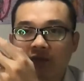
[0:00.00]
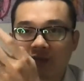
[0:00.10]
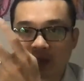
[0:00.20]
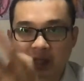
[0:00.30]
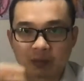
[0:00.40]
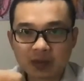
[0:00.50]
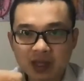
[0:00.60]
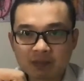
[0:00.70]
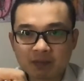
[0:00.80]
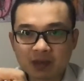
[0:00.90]
When it comes
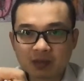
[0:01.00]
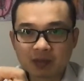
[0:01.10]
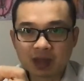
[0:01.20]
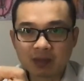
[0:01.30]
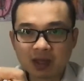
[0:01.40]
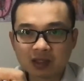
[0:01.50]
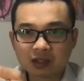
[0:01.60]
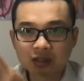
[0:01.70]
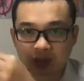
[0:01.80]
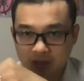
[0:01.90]

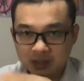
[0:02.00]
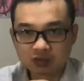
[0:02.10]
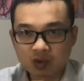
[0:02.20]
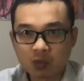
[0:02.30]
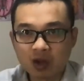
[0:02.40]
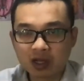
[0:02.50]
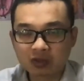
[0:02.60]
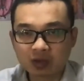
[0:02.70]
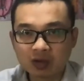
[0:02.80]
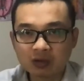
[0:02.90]
PMS, this will work
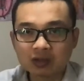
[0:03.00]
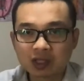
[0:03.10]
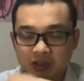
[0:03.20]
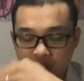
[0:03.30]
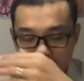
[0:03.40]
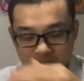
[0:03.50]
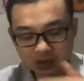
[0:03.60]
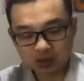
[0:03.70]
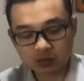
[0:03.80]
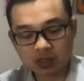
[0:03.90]
as well.
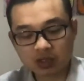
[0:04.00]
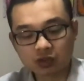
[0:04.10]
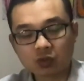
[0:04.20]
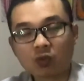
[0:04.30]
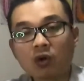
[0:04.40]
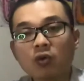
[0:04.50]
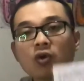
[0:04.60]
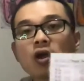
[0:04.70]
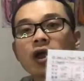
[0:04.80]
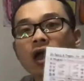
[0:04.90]
This strategy will
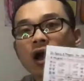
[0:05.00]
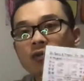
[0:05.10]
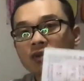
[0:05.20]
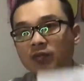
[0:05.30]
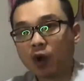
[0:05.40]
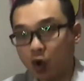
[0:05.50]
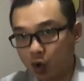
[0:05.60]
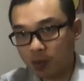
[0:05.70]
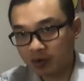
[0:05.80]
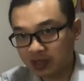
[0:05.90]
help the
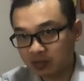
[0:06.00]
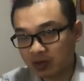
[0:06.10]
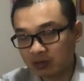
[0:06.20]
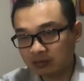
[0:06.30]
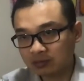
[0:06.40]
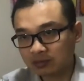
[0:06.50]
hormone as well.